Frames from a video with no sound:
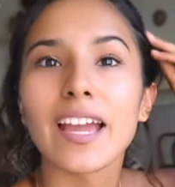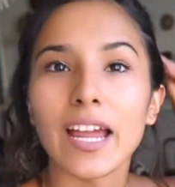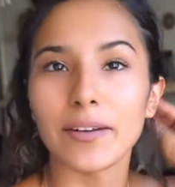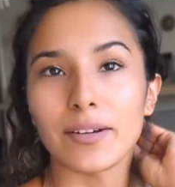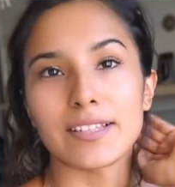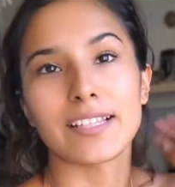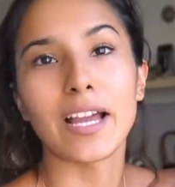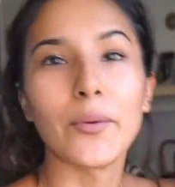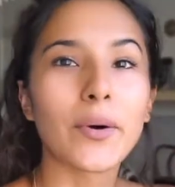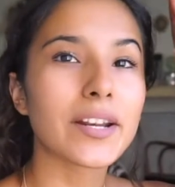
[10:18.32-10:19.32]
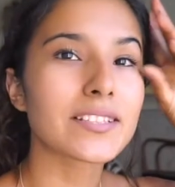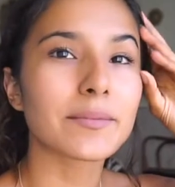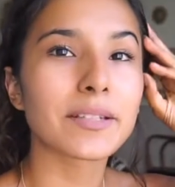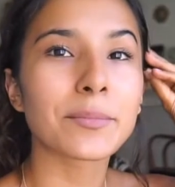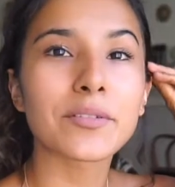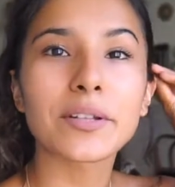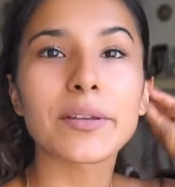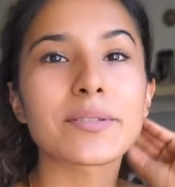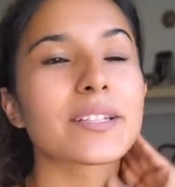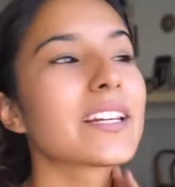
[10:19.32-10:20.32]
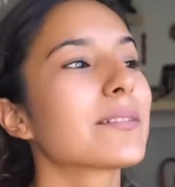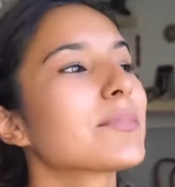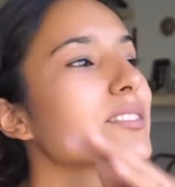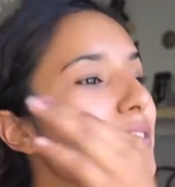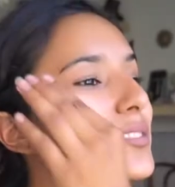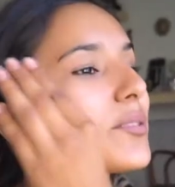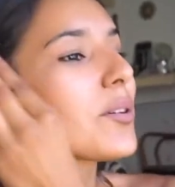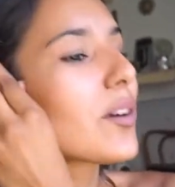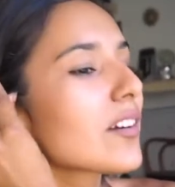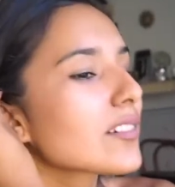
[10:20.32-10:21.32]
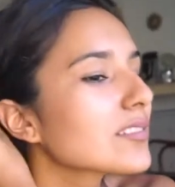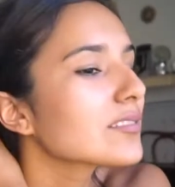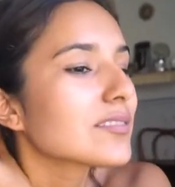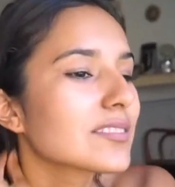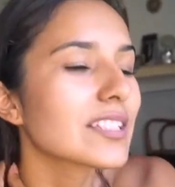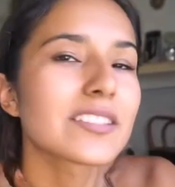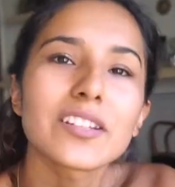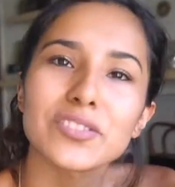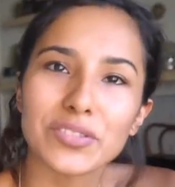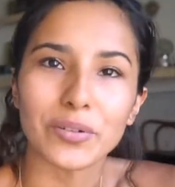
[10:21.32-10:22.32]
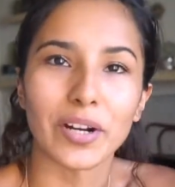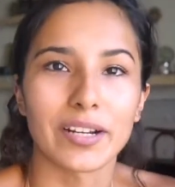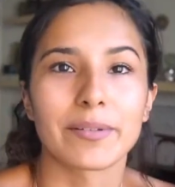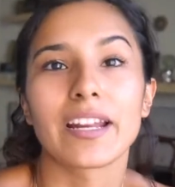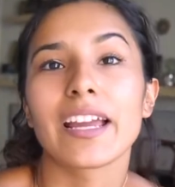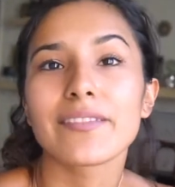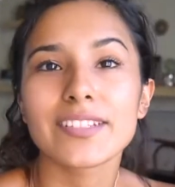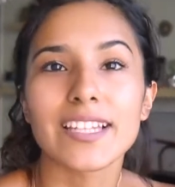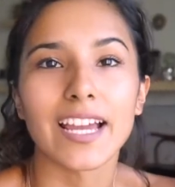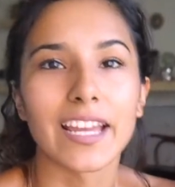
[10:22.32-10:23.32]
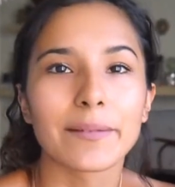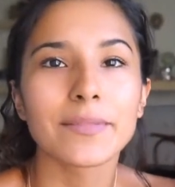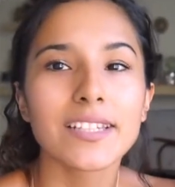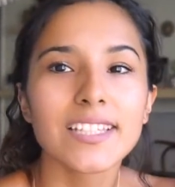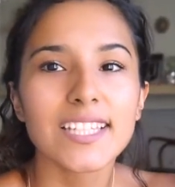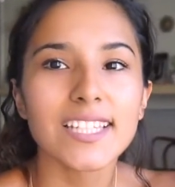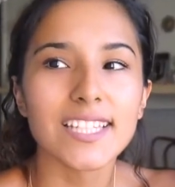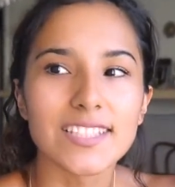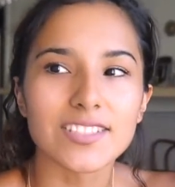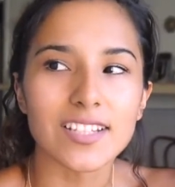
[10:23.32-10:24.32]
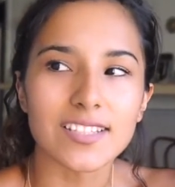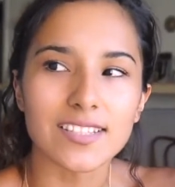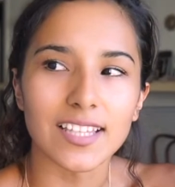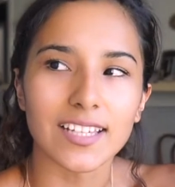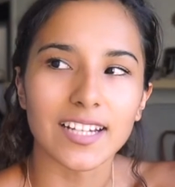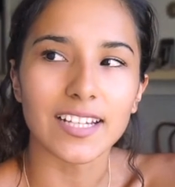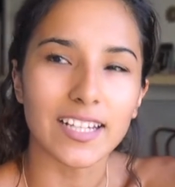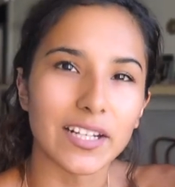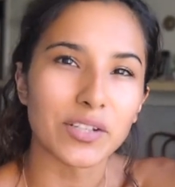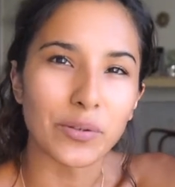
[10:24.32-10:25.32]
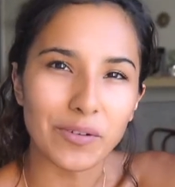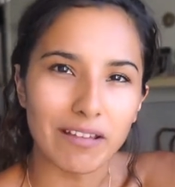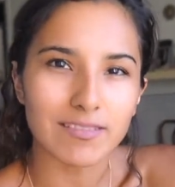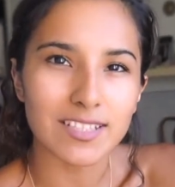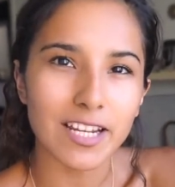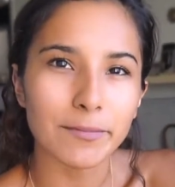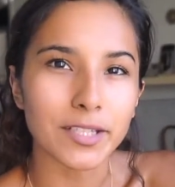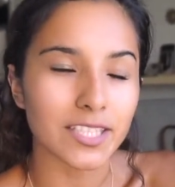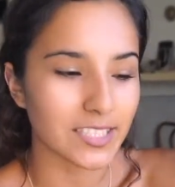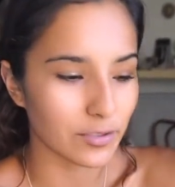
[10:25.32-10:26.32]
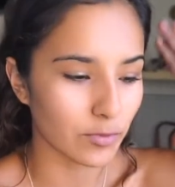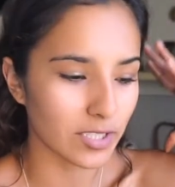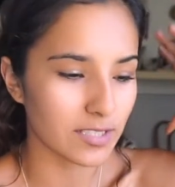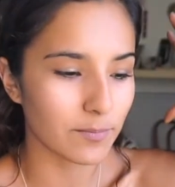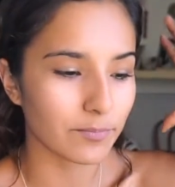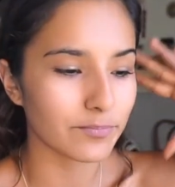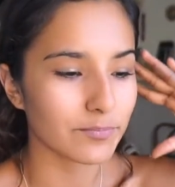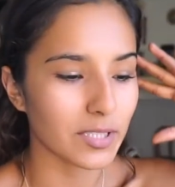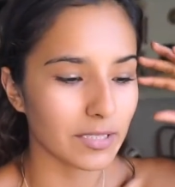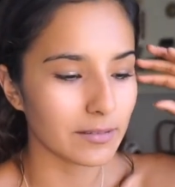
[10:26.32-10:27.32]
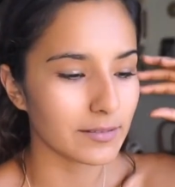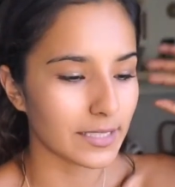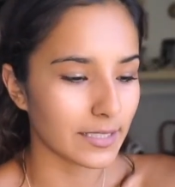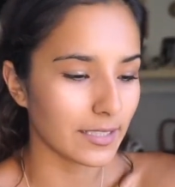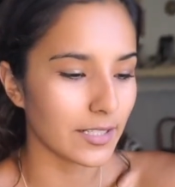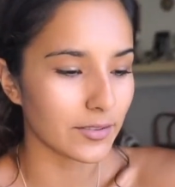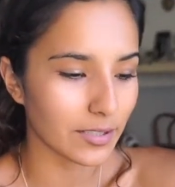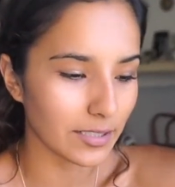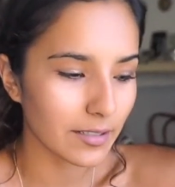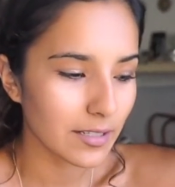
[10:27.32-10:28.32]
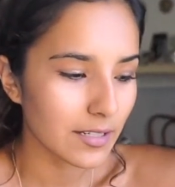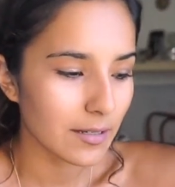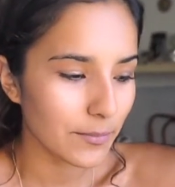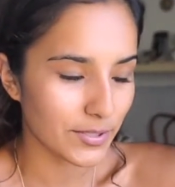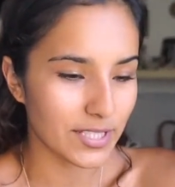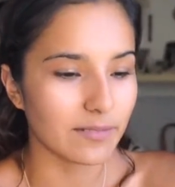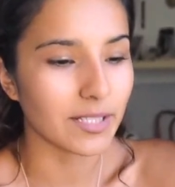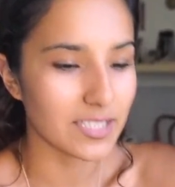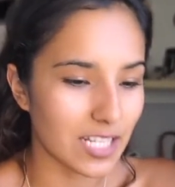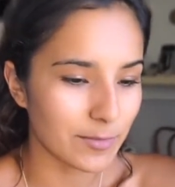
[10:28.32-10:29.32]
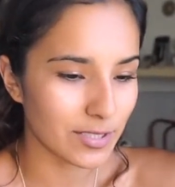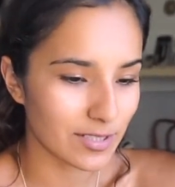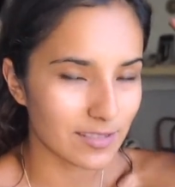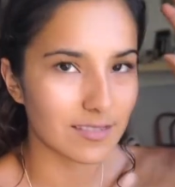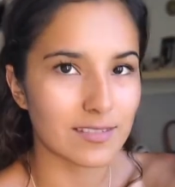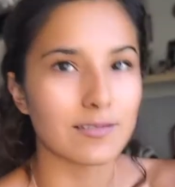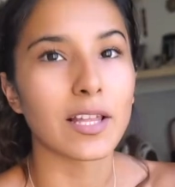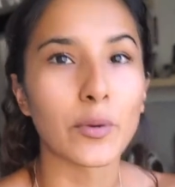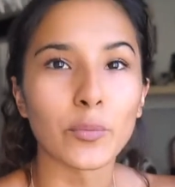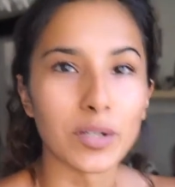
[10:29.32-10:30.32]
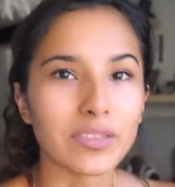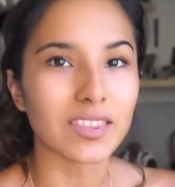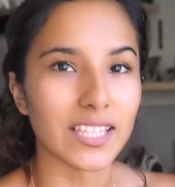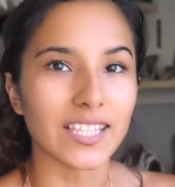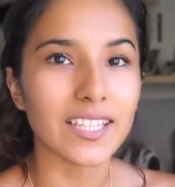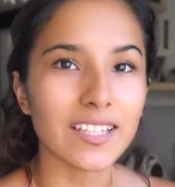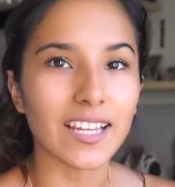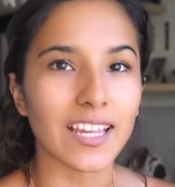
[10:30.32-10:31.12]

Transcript: Anyways, I want to start making more videos again, but it's just so hard. It's not so hard. I mean, I have the time. It's just like I kind of don't have the time, like, because I want to put like 100% of my time into like one thing,